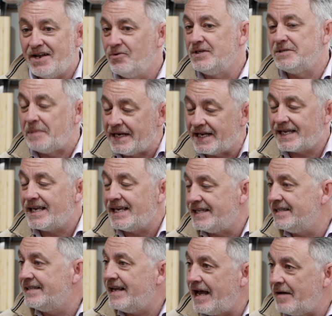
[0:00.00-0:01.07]
I'd always been a
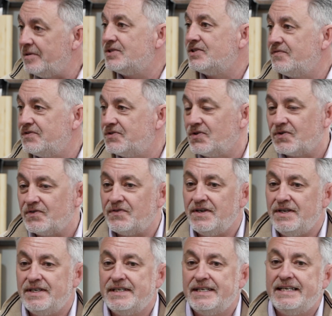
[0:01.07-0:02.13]
keen amateur
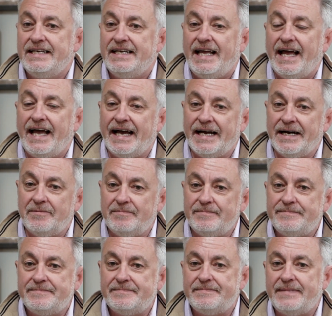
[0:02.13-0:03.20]
photographer.
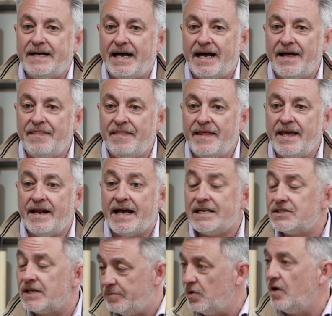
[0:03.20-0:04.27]
Um, and then I
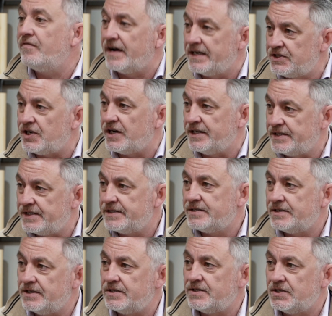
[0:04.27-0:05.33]
actually bought a franchise
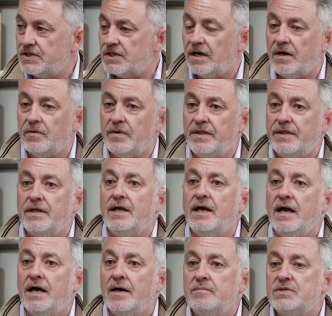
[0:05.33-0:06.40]
to, to start with.
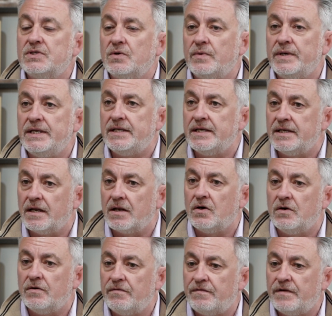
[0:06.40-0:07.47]
Um, so we did a
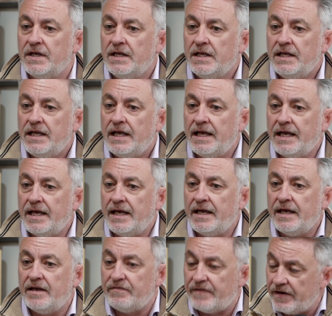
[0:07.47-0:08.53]
lot of
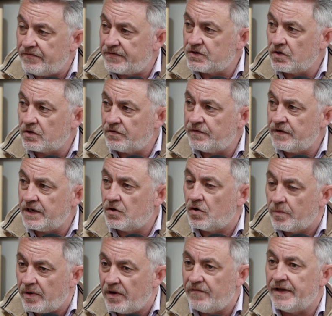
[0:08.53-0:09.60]
uh, event photography,
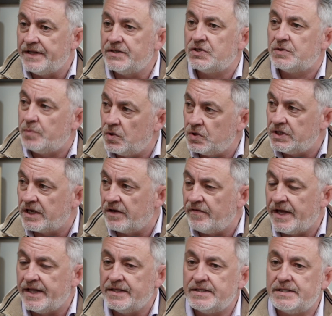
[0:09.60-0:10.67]
corporate events, sporting
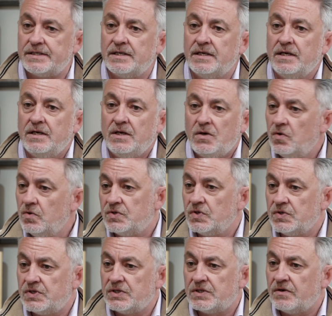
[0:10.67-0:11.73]
events, all
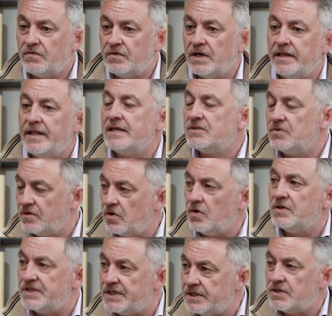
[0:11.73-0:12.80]
sorts of stuff really. And that sort of
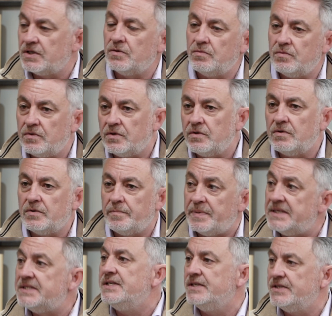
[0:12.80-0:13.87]
got us into the, the, the
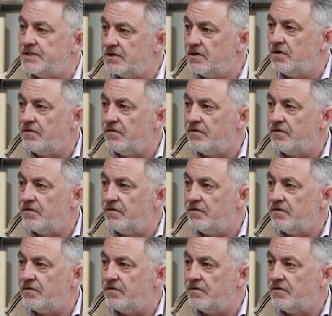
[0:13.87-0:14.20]
business